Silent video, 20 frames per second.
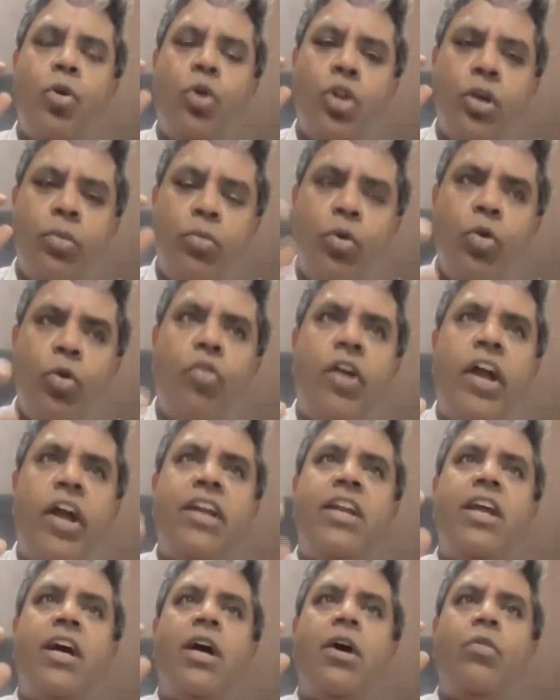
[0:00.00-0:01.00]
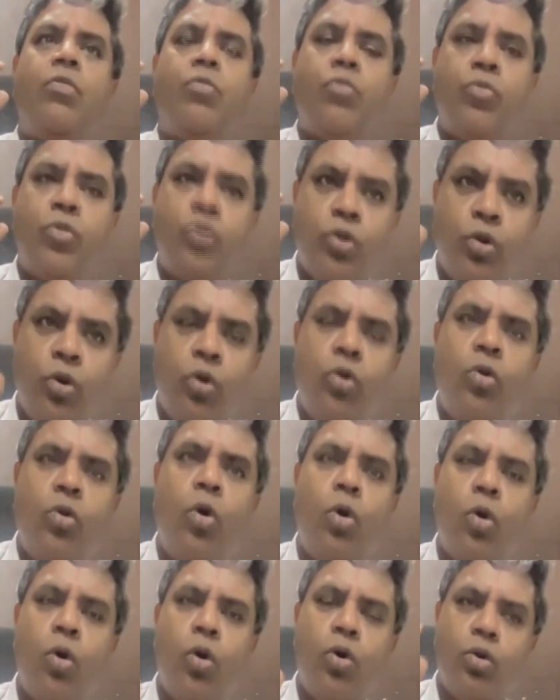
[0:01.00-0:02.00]
go to the moon right now,
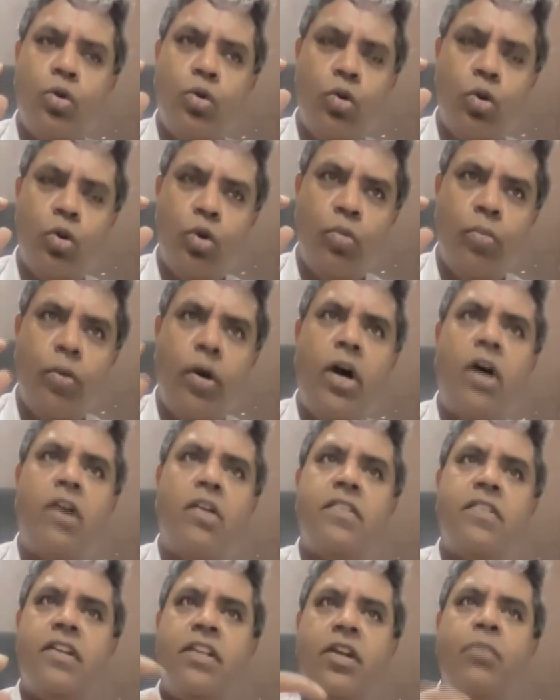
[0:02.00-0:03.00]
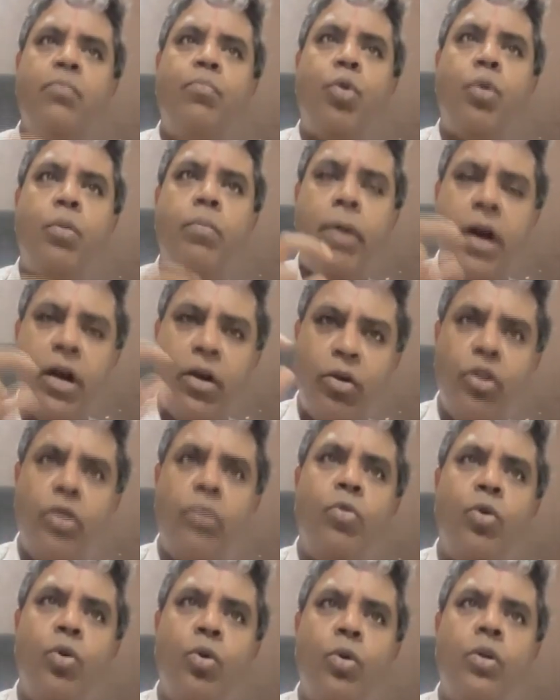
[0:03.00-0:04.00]
go, go, to, go to Mars and then put man right. on the
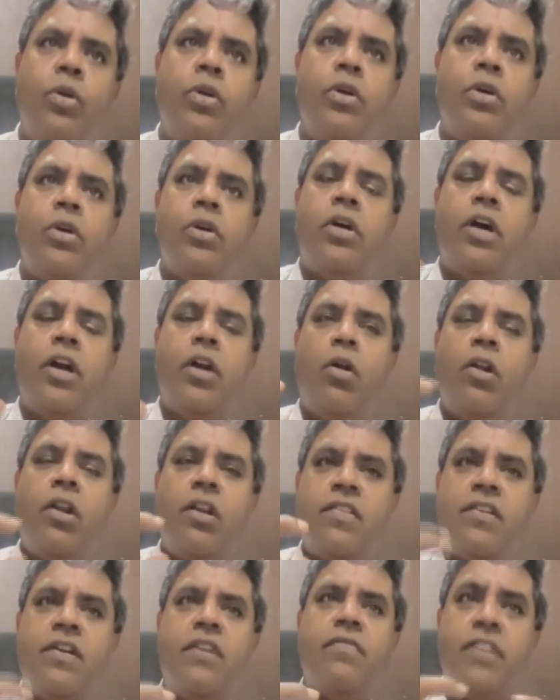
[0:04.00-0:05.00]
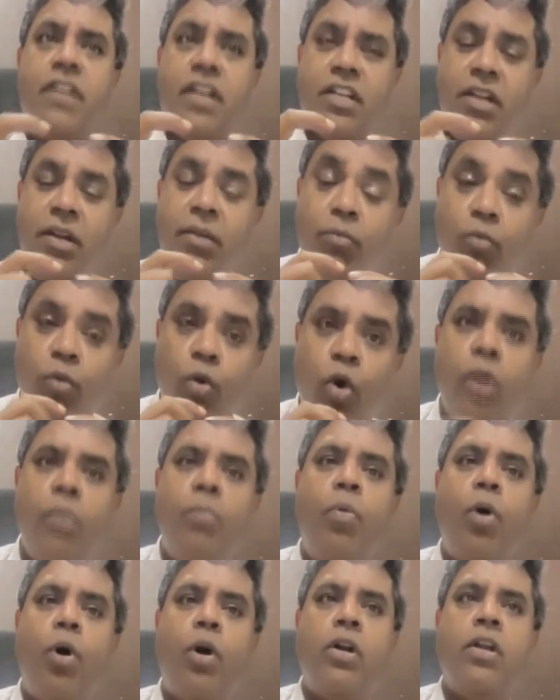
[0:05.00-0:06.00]
moon, and all that stuff is actually more
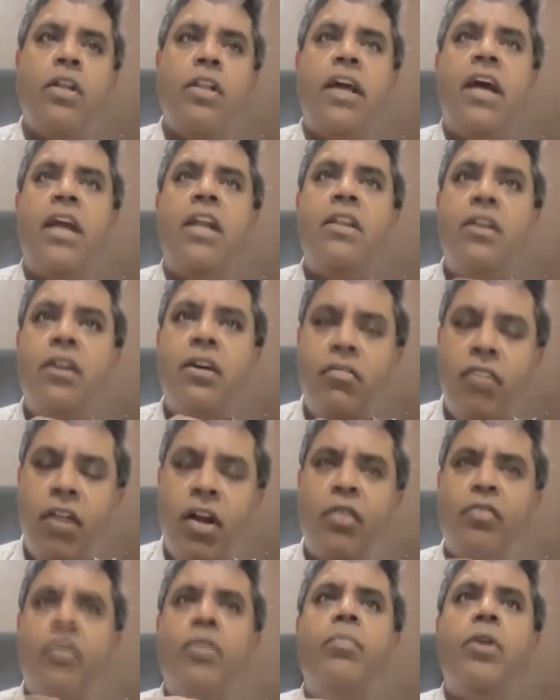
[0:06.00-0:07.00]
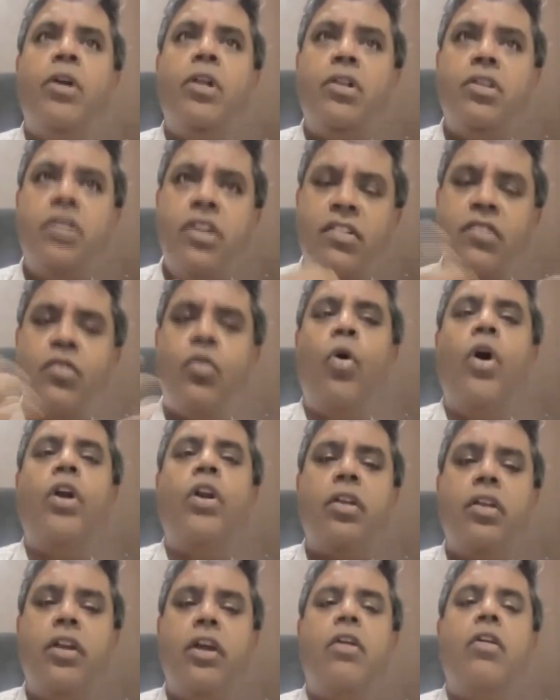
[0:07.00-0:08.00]
important than yes. the, run of the just going
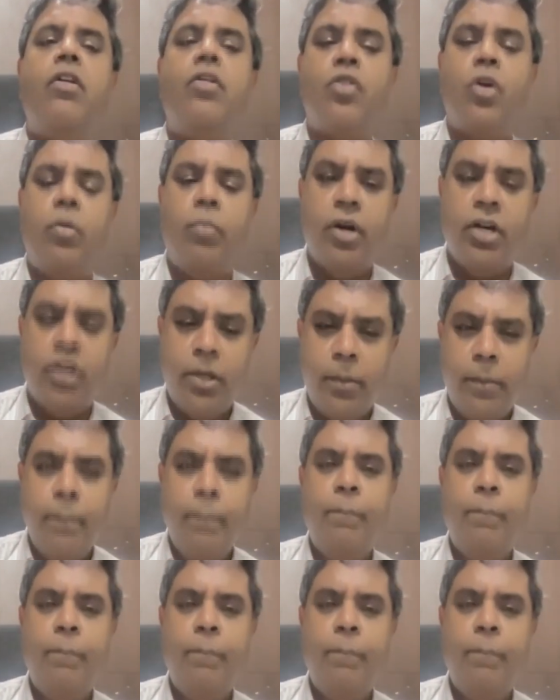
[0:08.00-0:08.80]
to the near Earth orbit.